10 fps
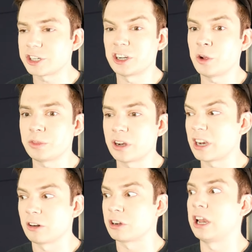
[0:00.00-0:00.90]
have known their
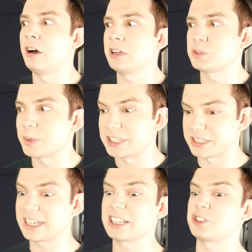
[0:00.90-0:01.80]
little claws weren't
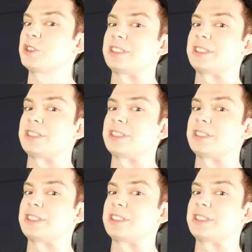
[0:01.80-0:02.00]
dexterous